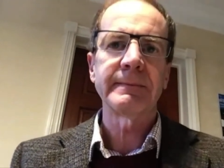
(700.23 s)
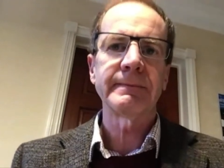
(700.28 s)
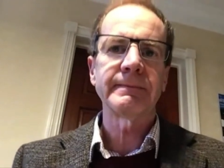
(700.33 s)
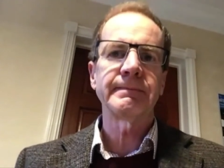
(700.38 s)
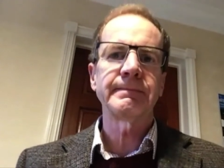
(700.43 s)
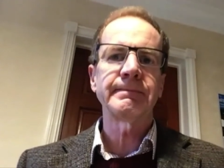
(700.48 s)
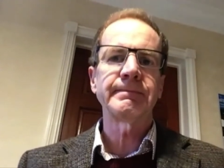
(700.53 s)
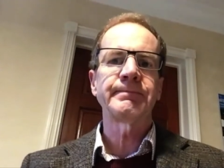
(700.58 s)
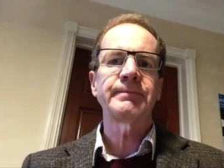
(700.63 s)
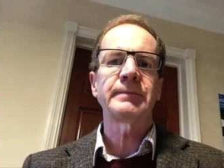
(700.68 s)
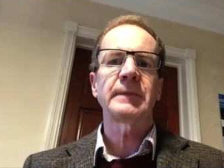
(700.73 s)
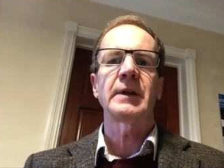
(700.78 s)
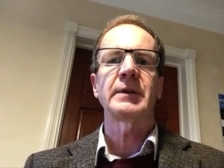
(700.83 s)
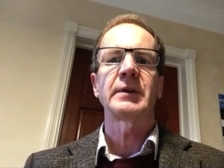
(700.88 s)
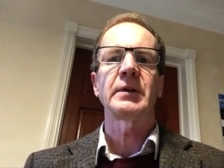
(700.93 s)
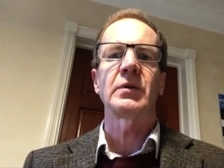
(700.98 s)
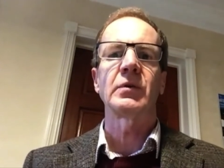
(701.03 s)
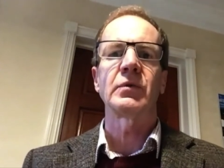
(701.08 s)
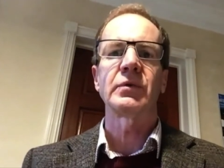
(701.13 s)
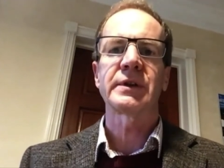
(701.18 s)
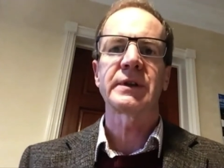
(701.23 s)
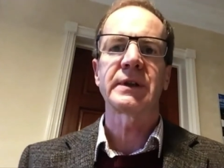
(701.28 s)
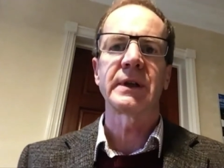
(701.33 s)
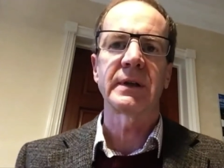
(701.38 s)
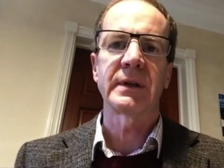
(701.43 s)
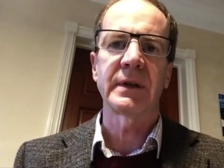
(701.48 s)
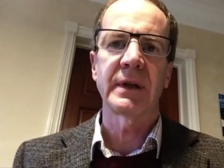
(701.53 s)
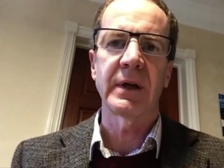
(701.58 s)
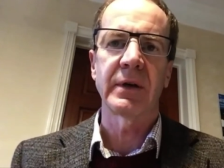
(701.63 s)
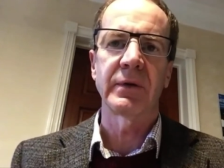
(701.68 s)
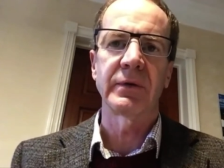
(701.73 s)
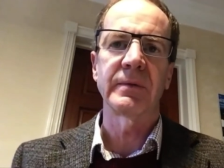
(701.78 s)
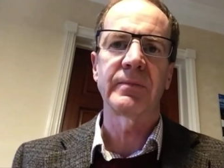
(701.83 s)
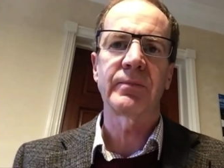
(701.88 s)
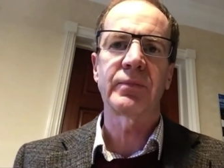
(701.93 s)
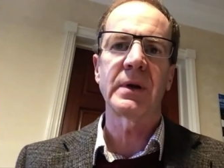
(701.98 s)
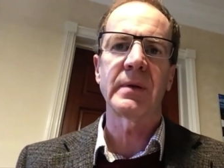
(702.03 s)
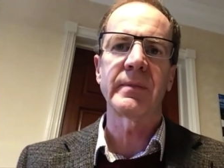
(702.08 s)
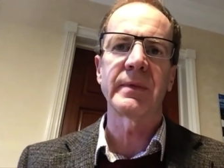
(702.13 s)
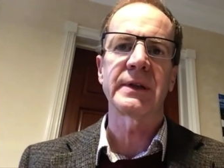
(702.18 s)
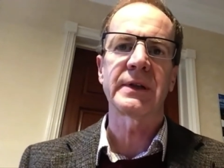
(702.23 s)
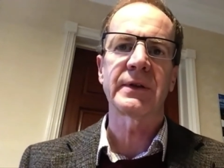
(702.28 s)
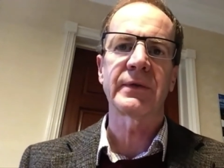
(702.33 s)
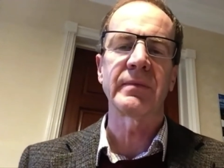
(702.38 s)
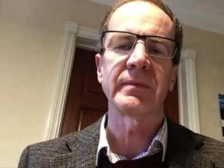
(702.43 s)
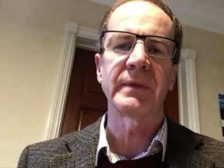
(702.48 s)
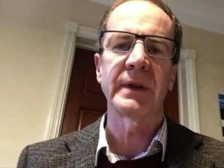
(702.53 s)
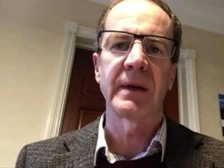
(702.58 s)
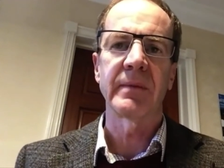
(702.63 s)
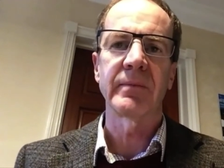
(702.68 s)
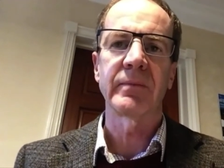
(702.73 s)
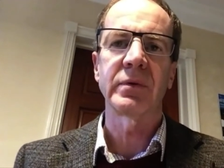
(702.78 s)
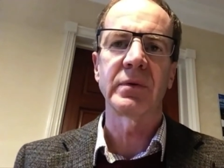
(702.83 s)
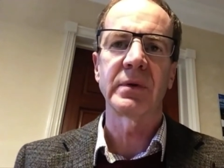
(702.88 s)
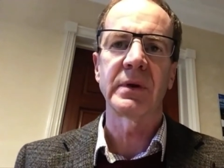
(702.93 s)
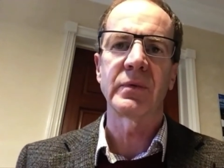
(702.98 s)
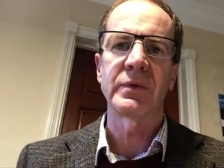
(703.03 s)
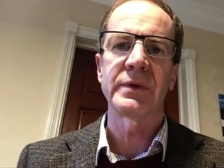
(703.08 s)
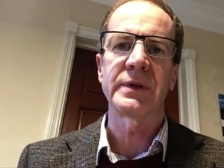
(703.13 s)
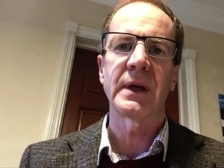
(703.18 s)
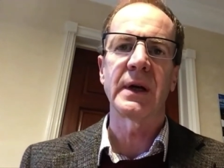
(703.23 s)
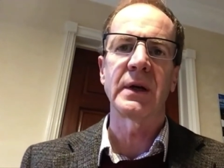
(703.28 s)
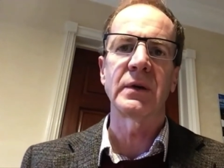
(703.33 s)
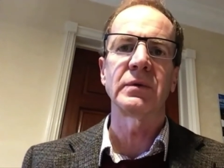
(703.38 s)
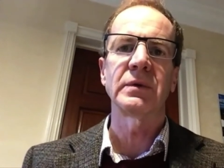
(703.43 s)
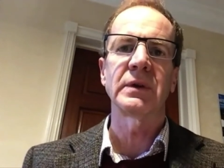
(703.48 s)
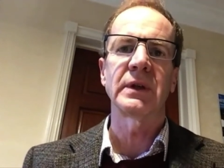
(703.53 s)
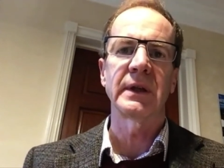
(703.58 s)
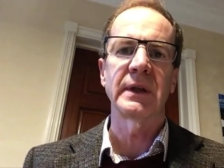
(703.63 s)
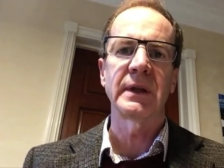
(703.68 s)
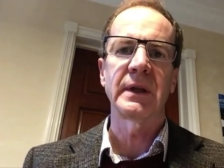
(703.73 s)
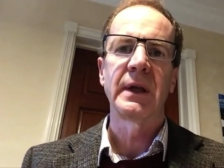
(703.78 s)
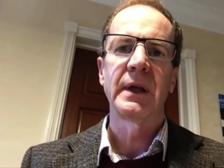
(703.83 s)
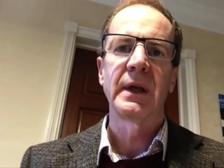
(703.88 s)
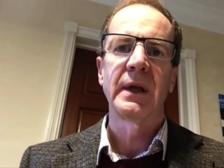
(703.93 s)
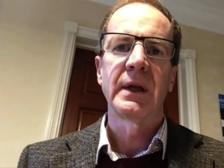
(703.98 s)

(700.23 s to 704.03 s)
and the court said, No, the promise from the employer was only